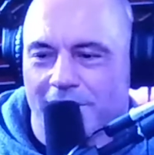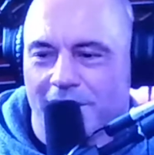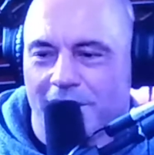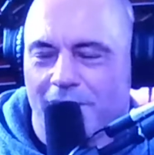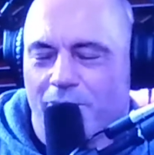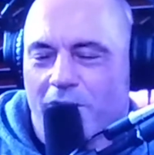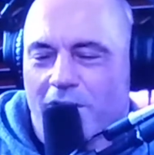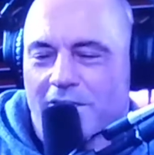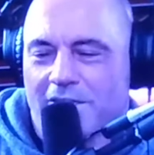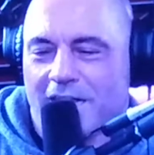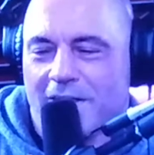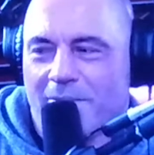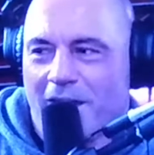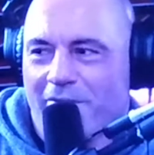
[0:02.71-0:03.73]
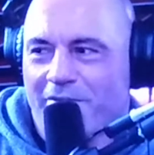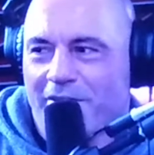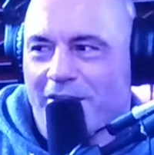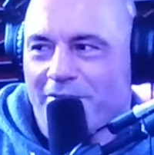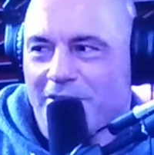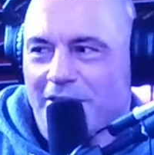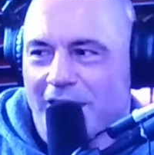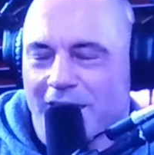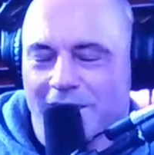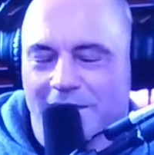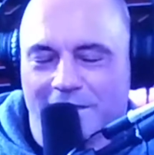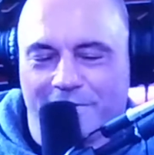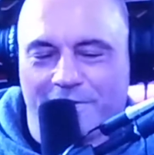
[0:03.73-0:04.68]
You wear the same outfit every day?
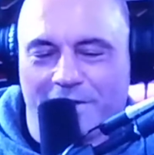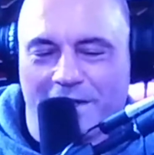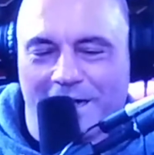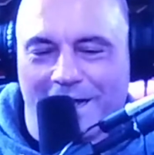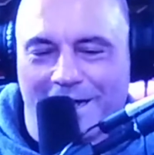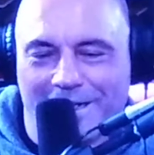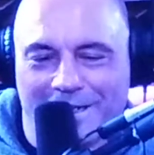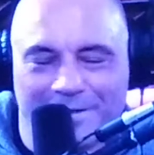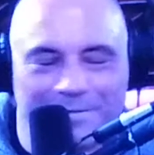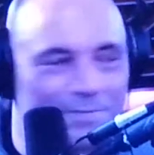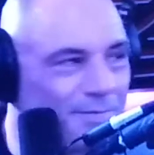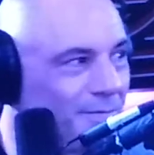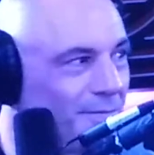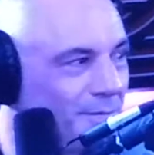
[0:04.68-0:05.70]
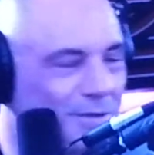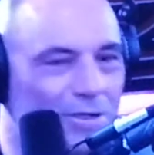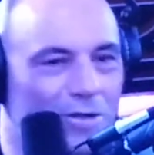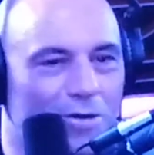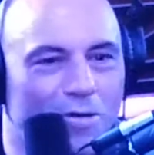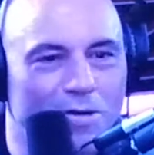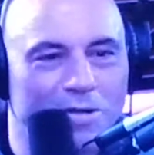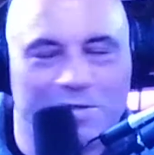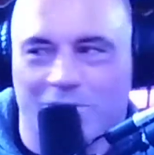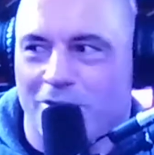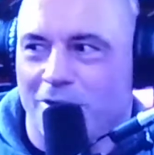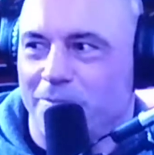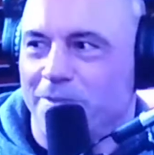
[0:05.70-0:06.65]
Get the fuck out of here with your orange
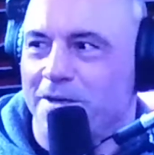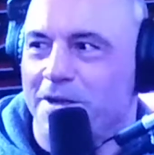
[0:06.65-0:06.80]
robes.